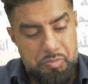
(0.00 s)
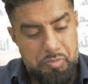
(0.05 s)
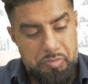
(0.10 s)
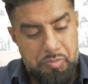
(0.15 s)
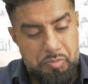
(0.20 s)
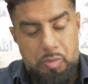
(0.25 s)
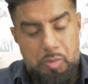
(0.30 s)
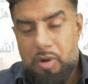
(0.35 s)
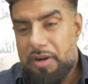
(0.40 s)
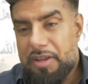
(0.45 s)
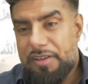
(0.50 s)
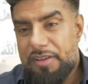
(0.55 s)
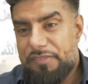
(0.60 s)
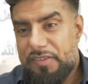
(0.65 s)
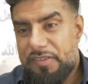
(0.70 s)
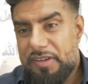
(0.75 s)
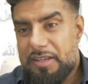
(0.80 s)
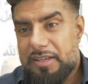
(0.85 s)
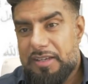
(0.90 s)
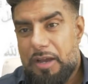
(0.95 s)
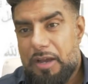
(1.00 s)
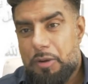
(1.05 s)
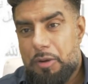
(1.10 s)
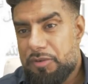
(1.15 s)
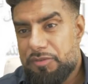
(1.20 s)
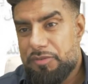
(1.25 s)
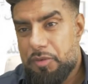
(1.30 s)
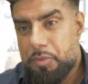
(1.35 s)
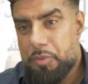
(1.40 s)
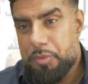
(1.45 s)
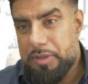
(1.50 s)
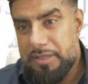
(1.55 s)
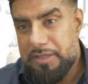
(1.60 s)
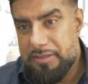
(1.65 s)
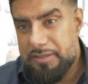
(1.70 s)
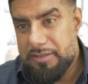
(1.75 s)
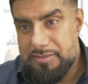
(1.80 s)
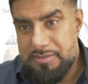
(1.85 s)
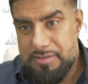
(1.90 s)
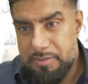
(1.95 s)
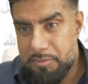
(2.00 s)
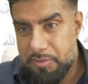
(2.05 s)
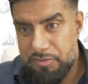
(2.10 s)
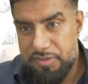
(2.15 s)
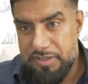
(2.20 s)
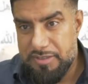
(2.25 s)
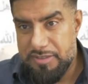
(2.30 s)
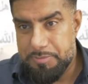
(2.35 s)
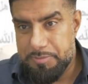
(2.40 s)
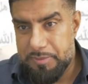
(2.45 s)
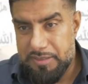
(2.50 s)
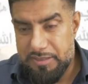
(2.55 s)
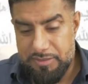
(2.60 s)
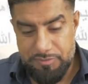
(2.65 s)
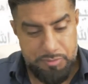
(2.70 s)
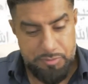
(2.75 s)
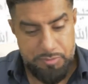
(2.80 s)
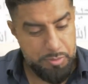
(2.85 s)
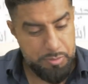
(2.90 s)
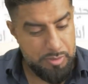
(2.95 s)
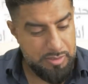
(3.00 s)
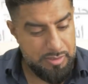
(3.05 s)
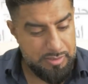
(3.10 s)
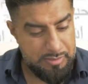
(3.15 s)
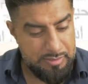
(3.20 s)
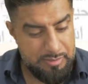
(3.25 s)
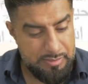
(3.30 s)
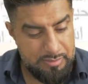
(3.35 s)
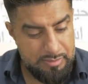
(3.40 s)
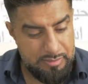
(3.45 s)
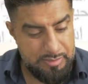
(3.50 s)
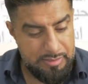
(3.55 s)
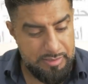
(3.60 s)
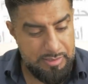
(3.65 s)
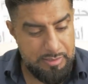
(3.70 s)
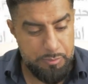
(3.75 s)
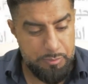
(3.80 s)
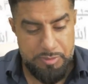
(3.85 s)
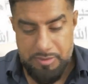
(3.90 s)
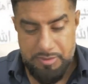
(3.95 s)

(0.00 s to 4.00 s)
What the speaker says: however weird some of his beliefs were, he was a